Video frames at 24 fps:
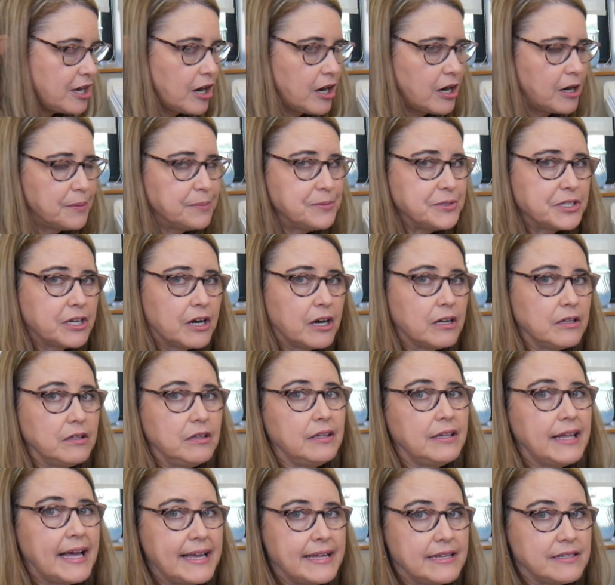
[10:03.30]
arms are
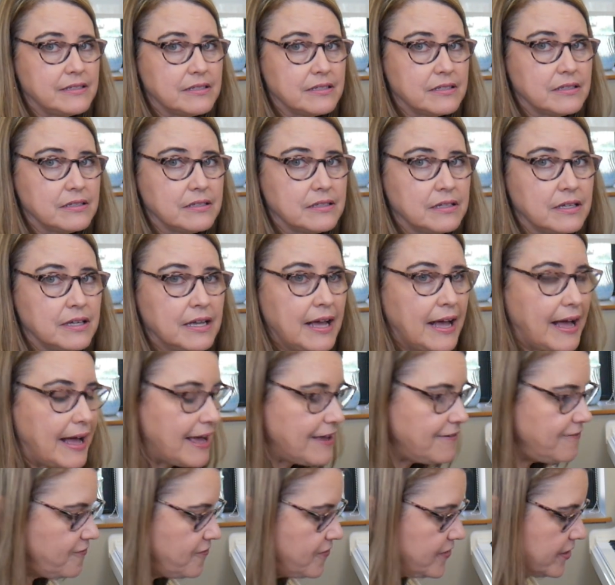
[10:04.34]
light.
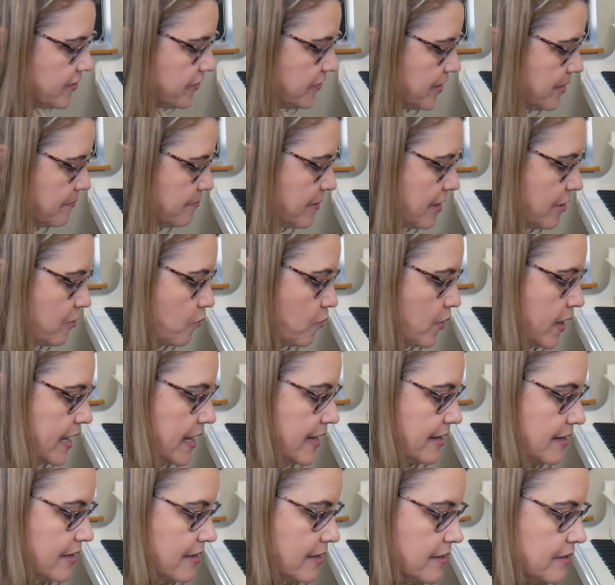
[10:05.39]
I feel that my
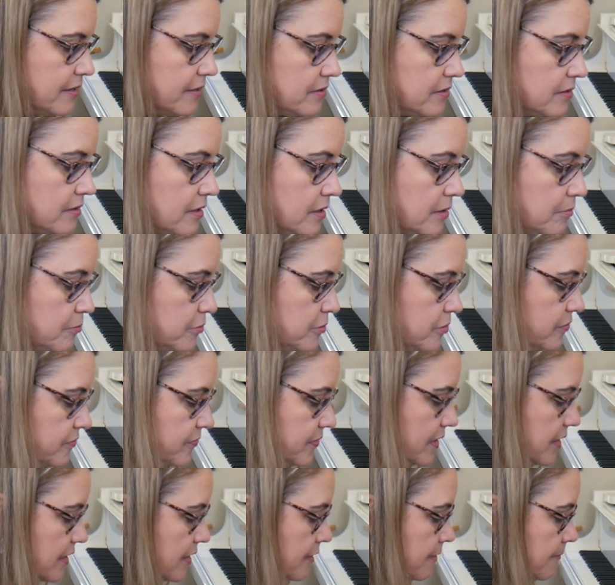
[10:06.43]
weight is
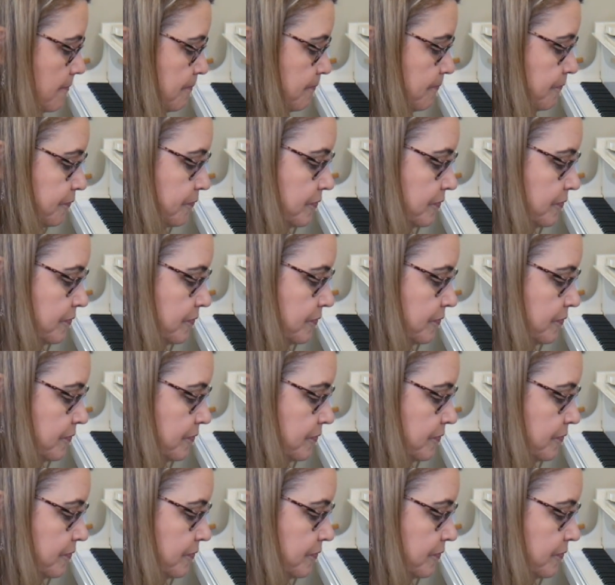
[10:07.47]
moving